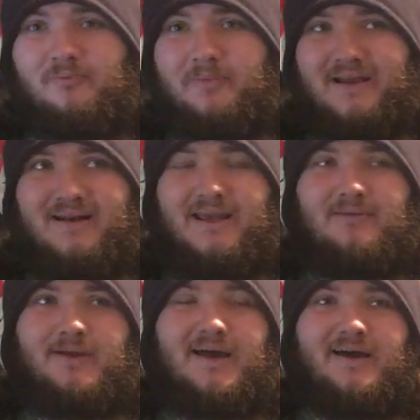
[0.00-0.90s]
big
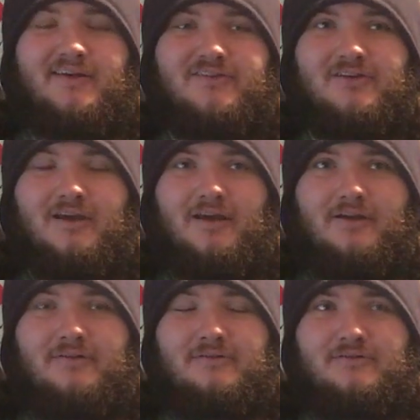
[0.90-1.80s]
name guys,
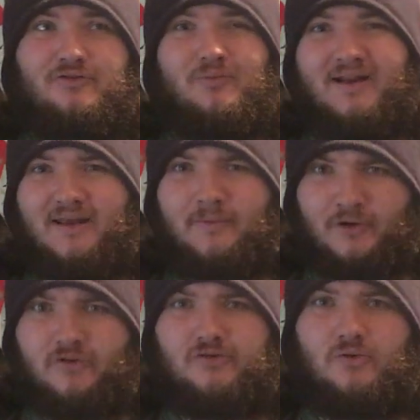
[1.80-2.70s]
two big name
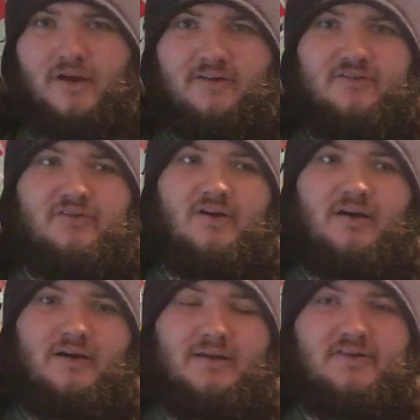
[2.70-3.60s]
cruiserweights
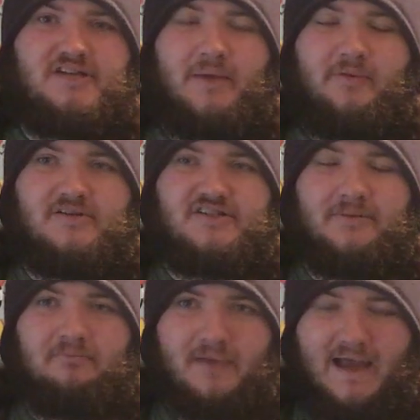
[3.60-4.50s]
in the
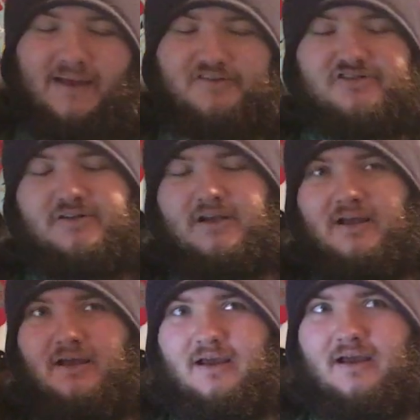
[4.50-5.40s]
championship match,
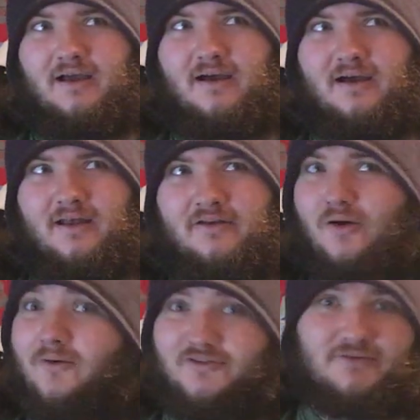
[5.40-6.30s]

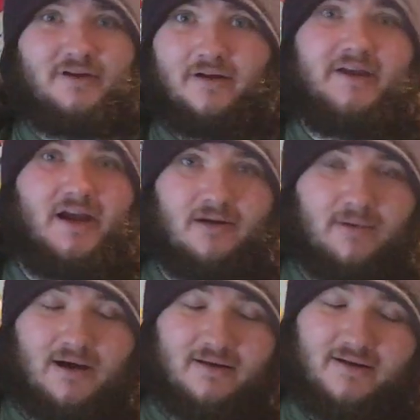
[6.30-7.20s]
no one's really going to care
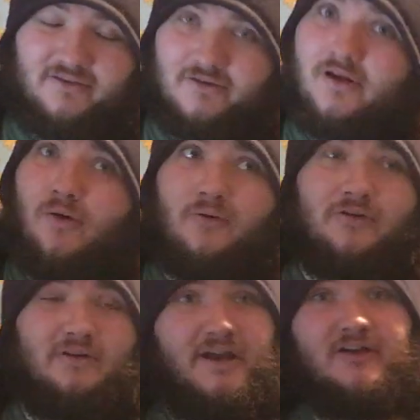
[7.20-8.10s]
about it, because no one
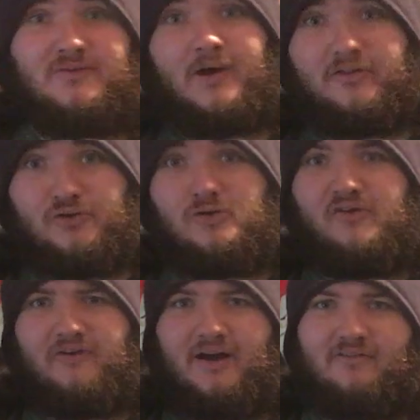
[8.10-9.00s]
really cares about
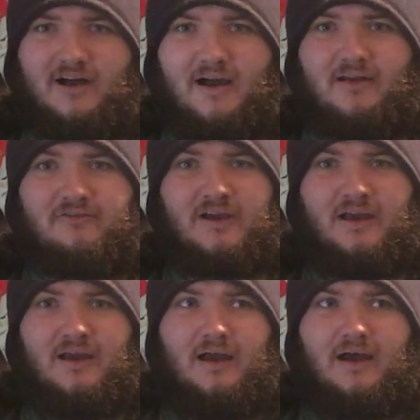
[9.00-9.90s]
205 Live
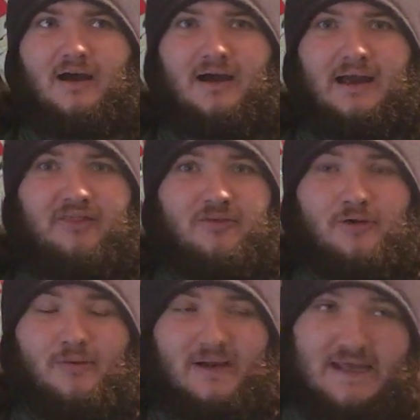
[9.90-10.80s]
at the
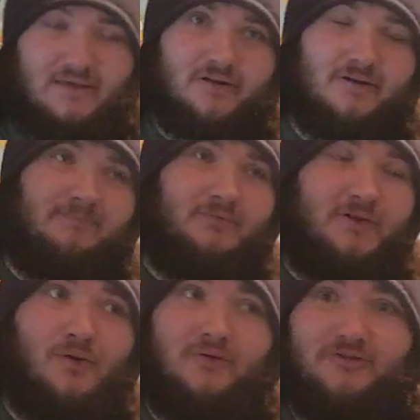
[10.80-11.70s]
moment either.
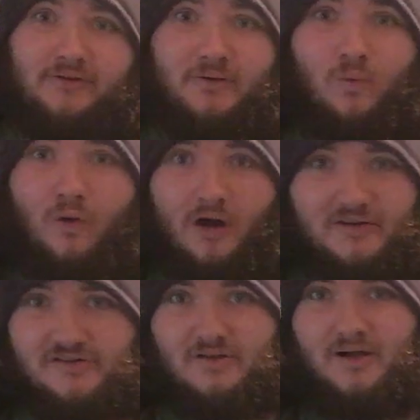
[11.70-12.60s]
No one's really
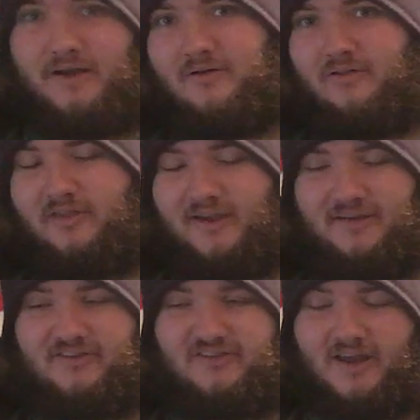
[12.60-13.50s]
watched it, I don't
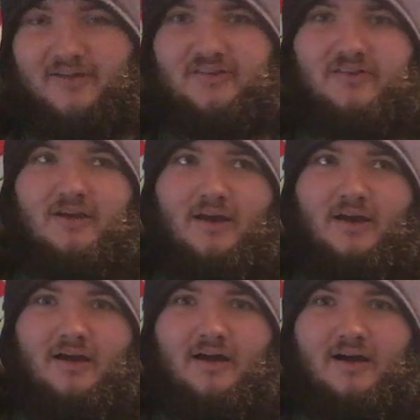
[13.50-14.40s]
think, since
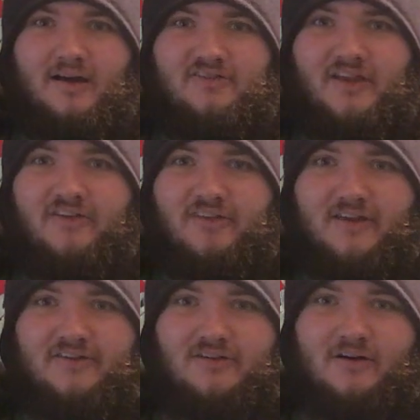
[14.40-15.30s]

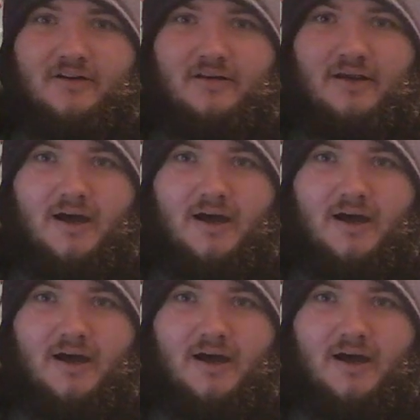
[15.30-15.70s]
they started